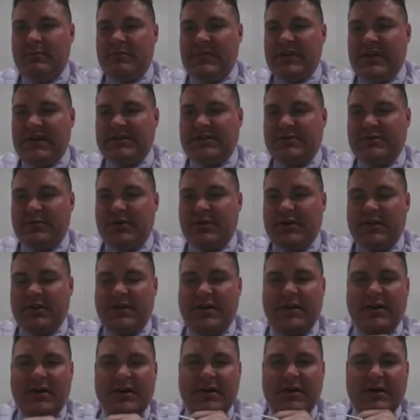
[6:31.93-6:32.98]
Next one
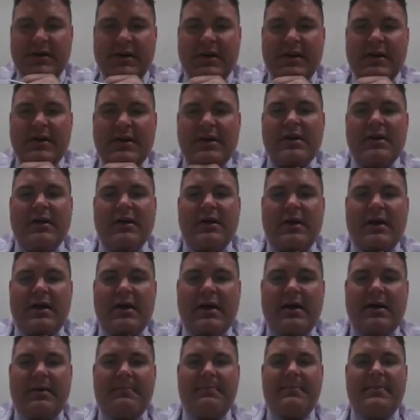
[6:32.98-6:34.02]
here.
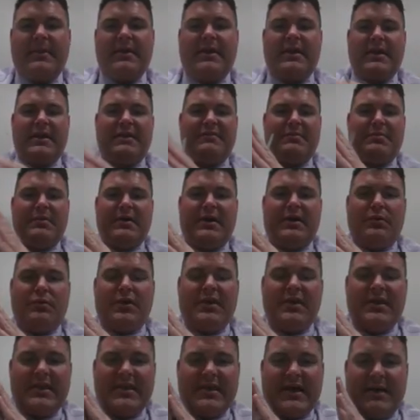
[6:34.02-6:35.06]
Again, if I plug in a 1
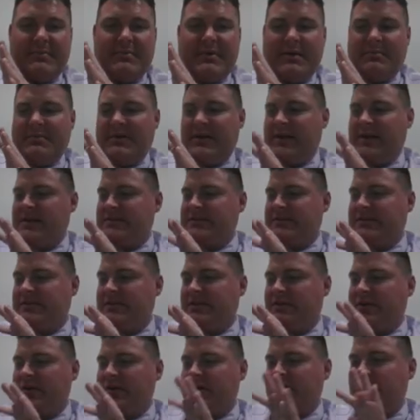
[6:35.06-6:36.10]
on the top, I'm going to get a
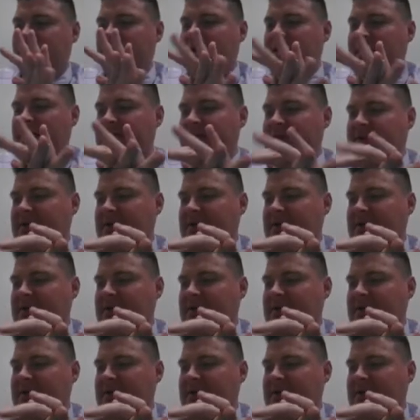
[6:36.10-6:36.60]
0 on the